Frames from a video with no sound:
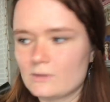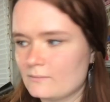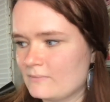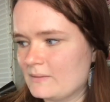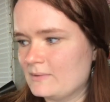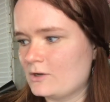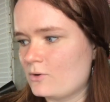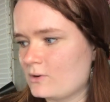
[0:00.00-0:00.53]

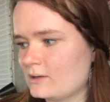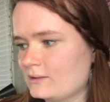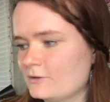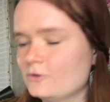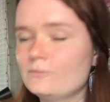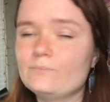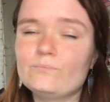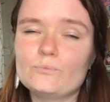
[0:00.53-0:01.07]
maybe going a
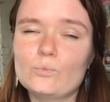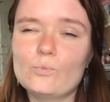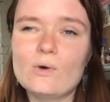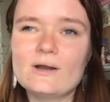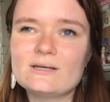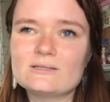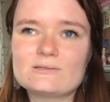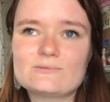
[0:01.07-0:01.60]
little
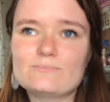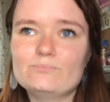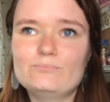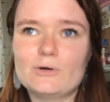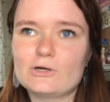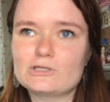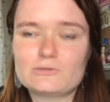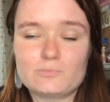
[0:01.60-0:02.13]
one
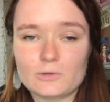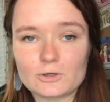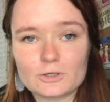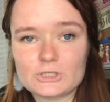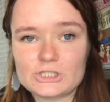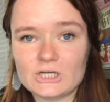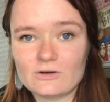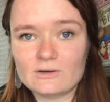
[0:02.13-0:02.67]
book
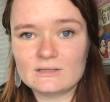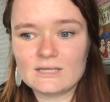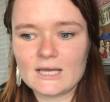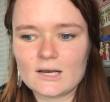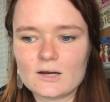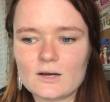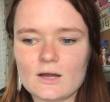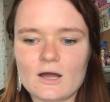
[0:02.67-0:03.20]
splurge here and there,